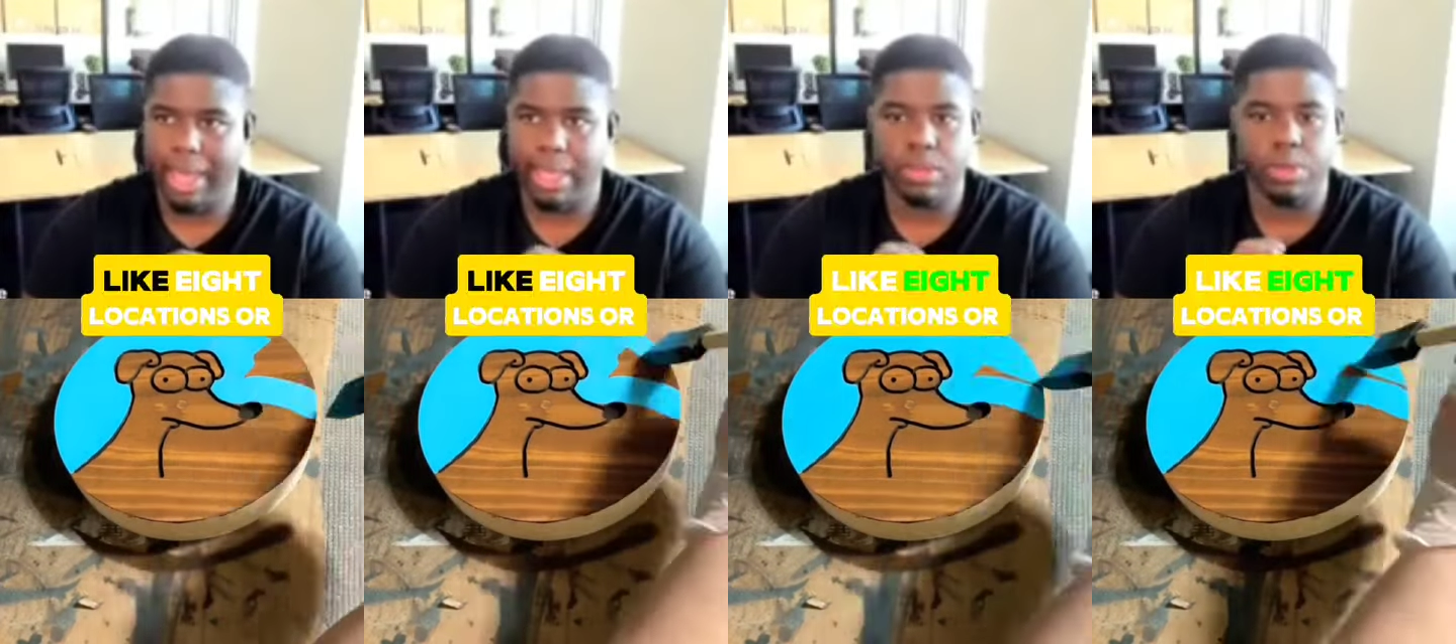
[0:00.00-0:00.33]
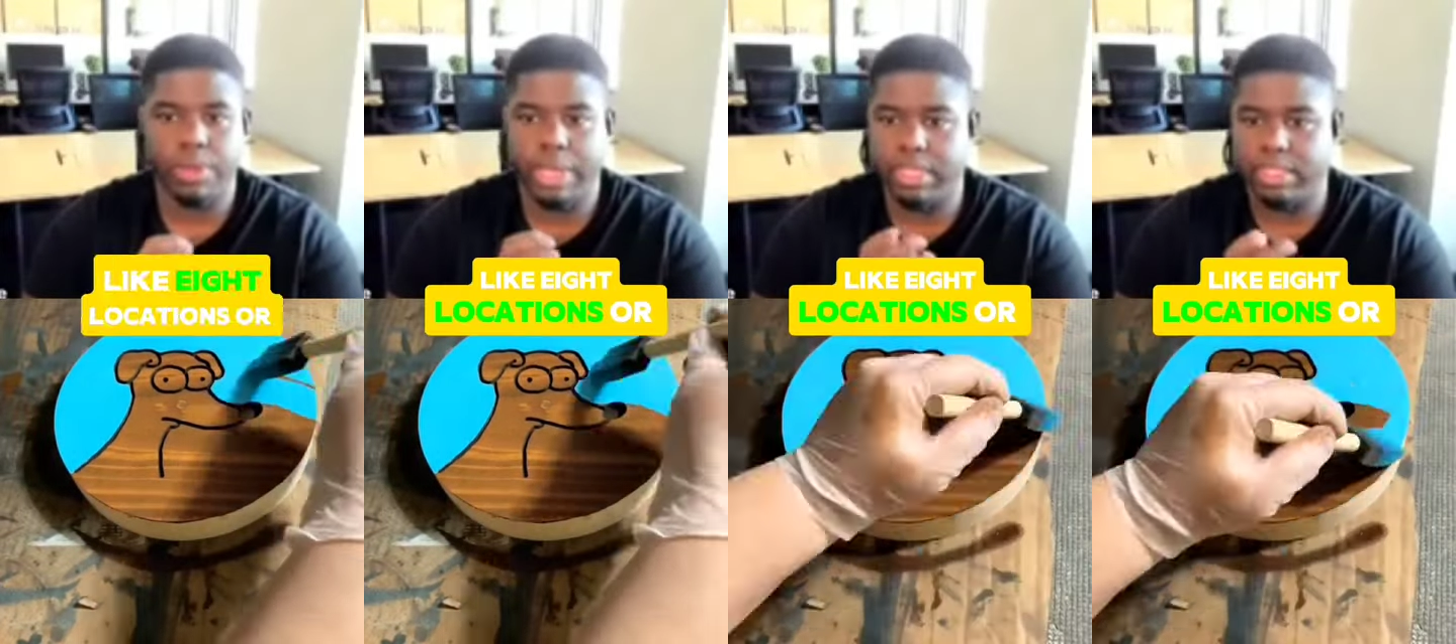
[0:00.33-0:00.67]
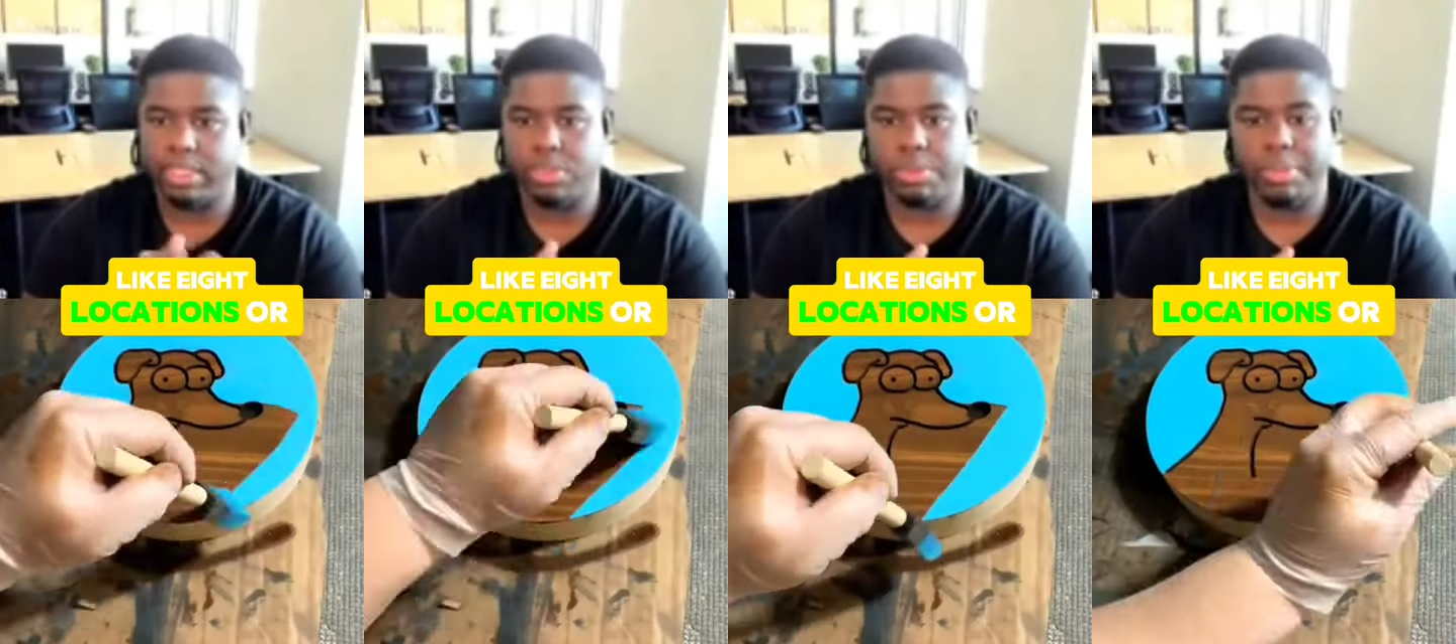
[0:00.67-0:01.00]
8
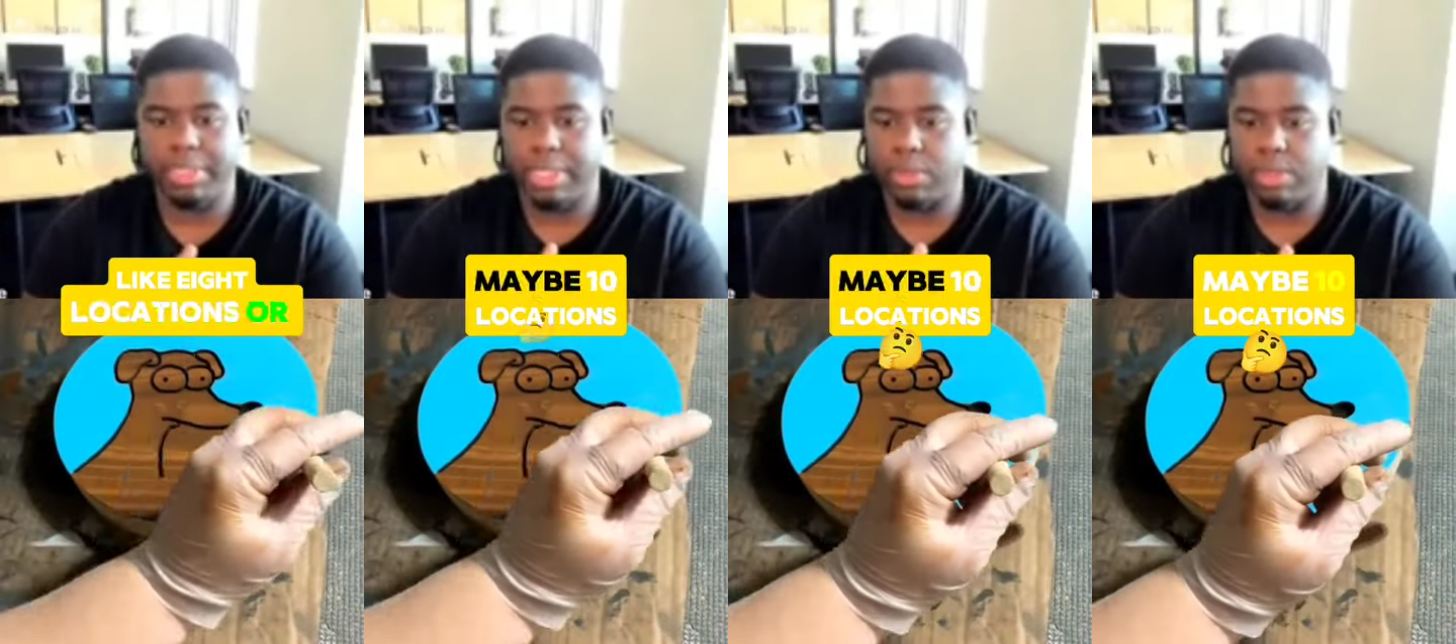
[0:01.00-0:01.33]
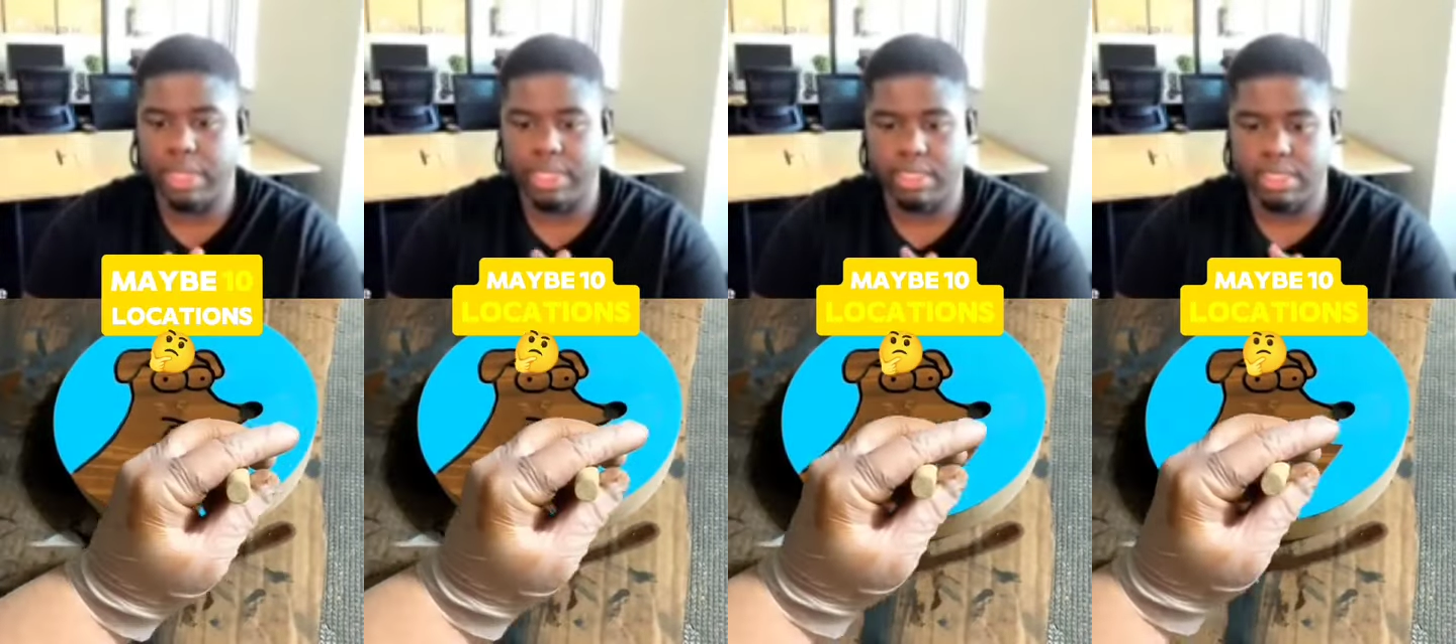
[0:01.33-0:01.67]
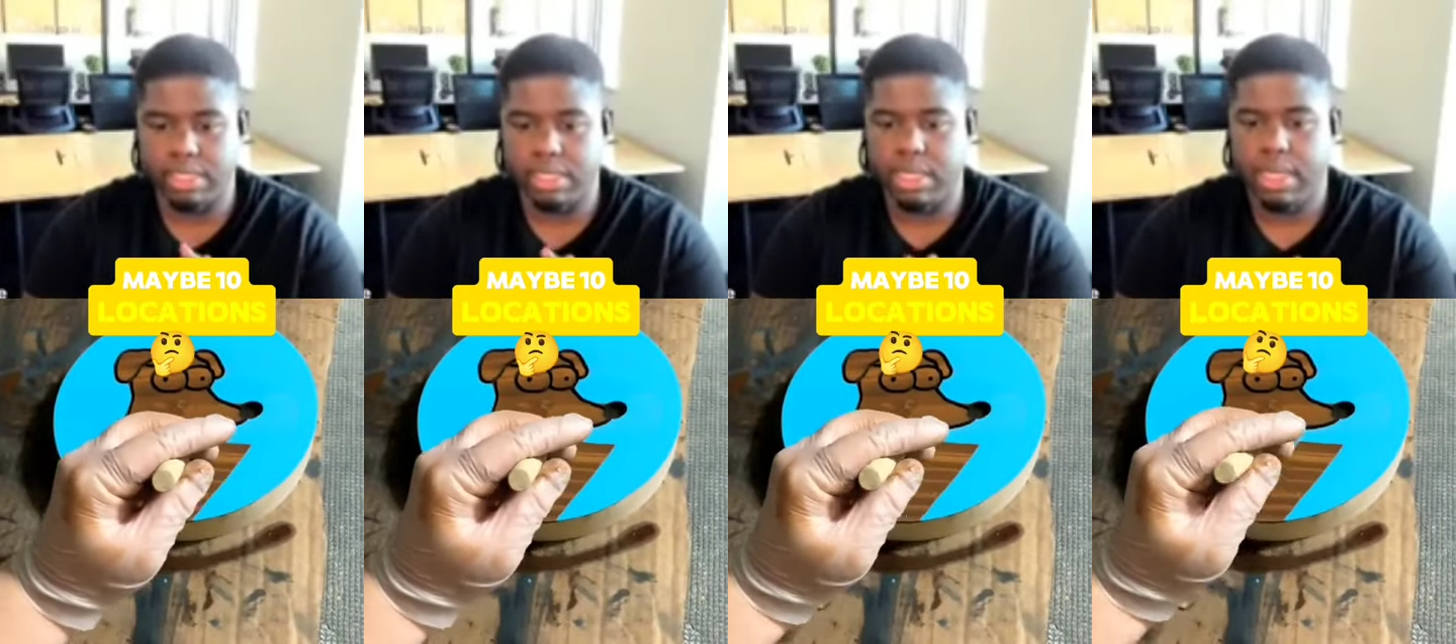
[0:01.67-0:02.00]
locations or maybe 10 locations.